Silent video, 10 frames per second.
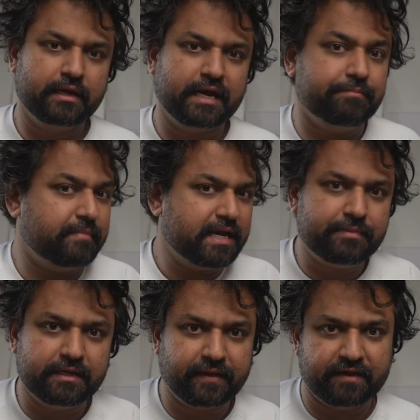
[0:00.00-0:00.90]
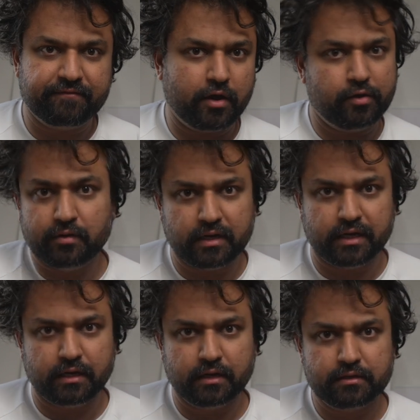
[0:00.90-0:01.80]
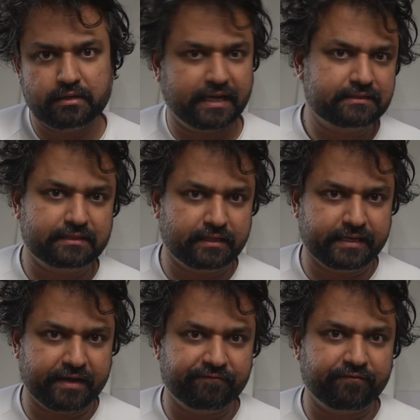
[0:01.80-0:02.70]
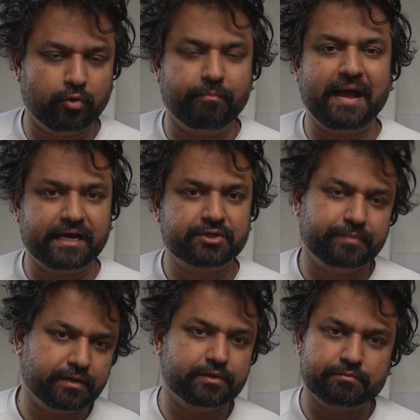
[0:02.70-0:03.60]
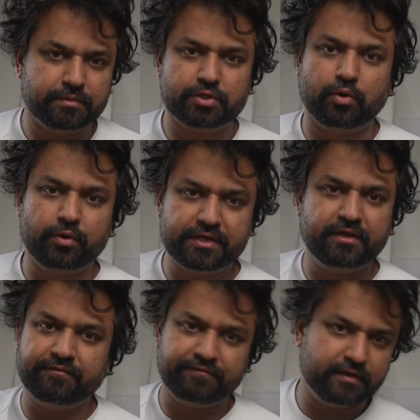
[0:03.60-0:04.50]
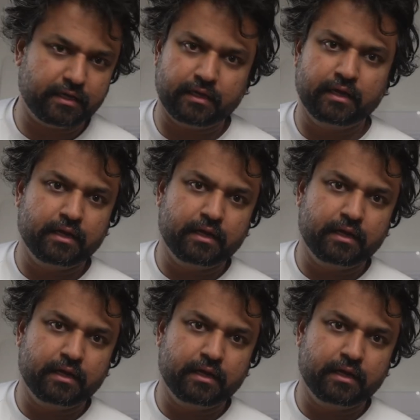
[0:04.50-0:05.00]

and maybe they've only tested the M4 Max because majority of the